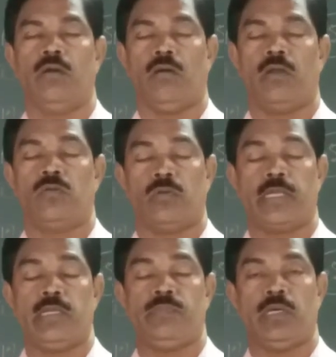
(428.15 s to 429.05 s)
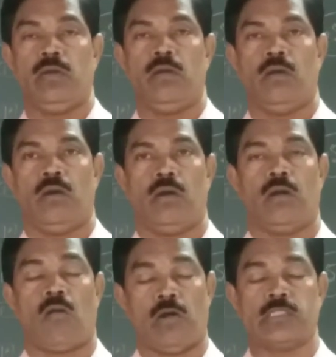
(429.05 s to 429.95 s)
or to keep the
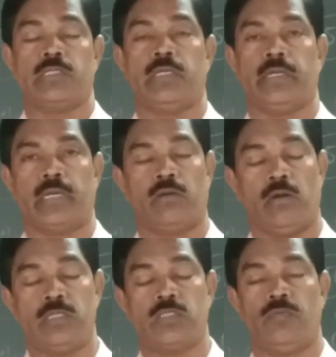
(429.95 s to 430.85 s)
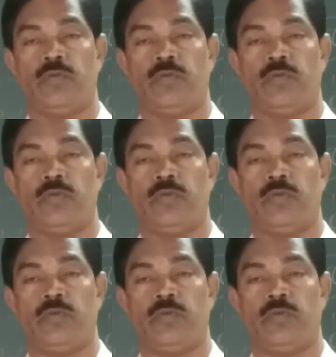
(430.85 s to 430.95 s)
costing records,